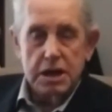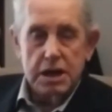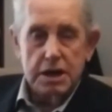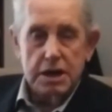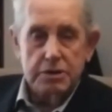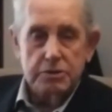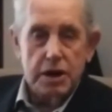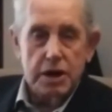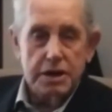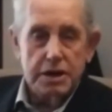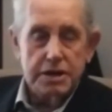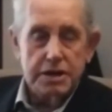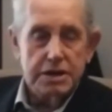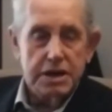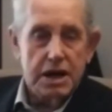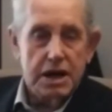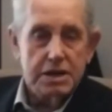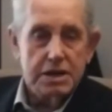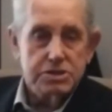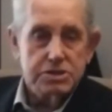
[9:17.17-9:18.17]
and
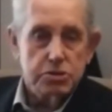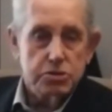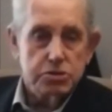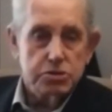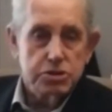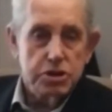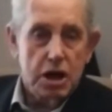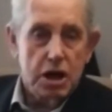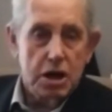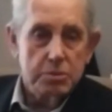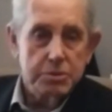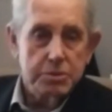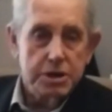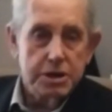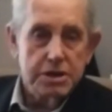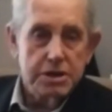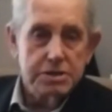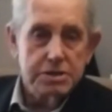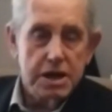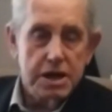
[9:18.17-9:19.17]
recognize those
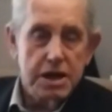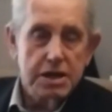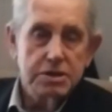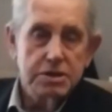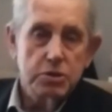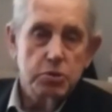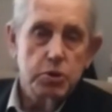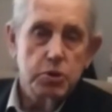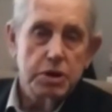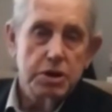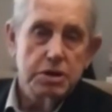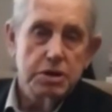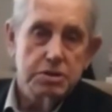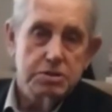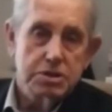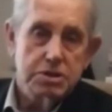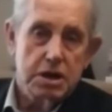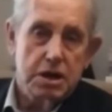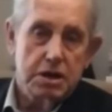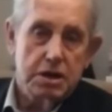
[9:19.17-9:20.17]
nominees and the
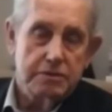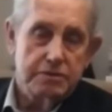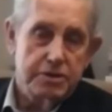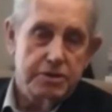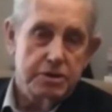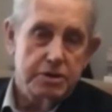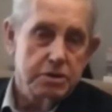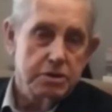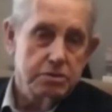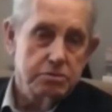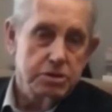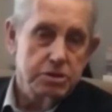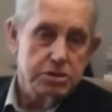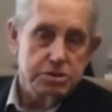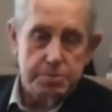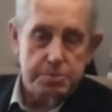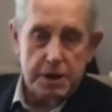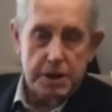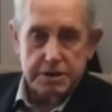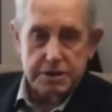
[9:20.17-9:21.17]
winners out of their
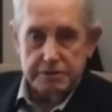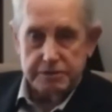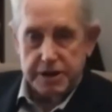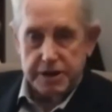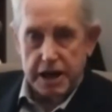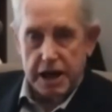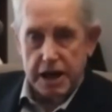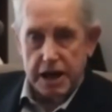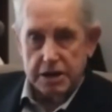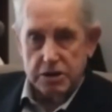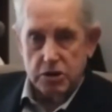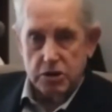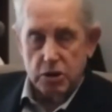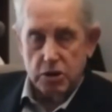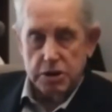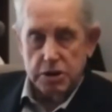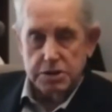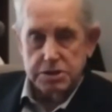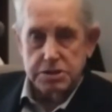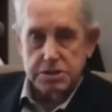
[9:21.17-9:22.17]
respective
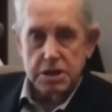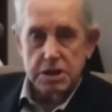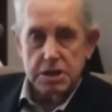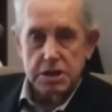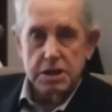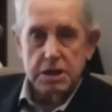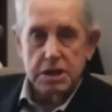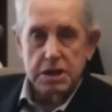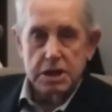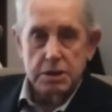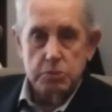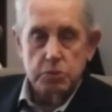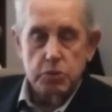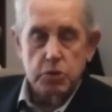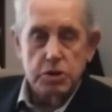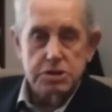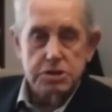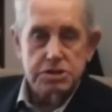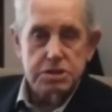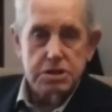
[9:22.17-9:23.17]
categories and
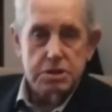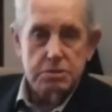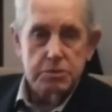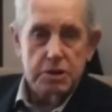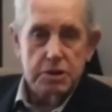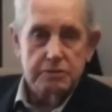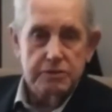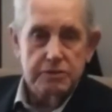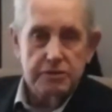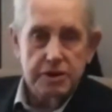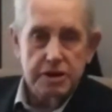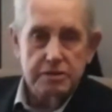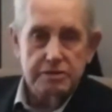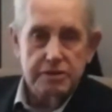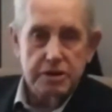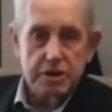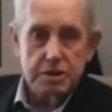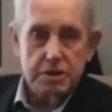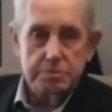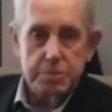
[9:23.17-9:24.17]
wish them the very,
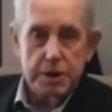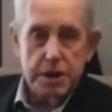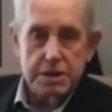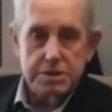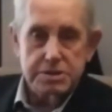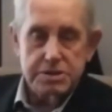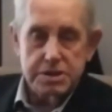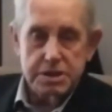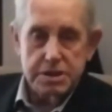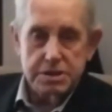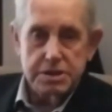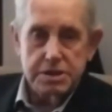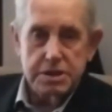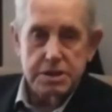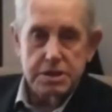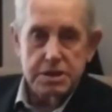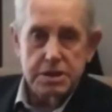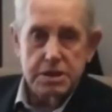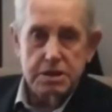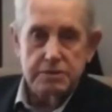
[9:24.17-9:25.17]
very best
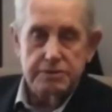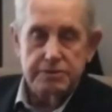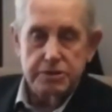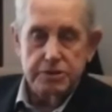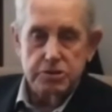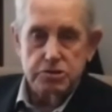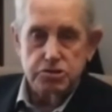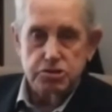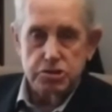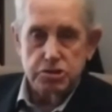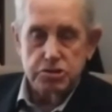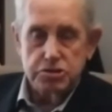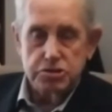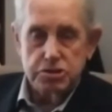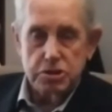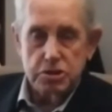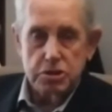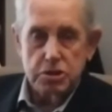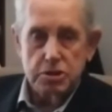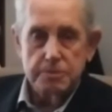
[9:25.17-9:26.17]
in the future.
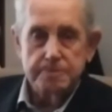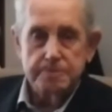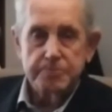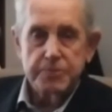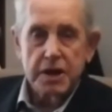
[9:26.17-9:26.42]
So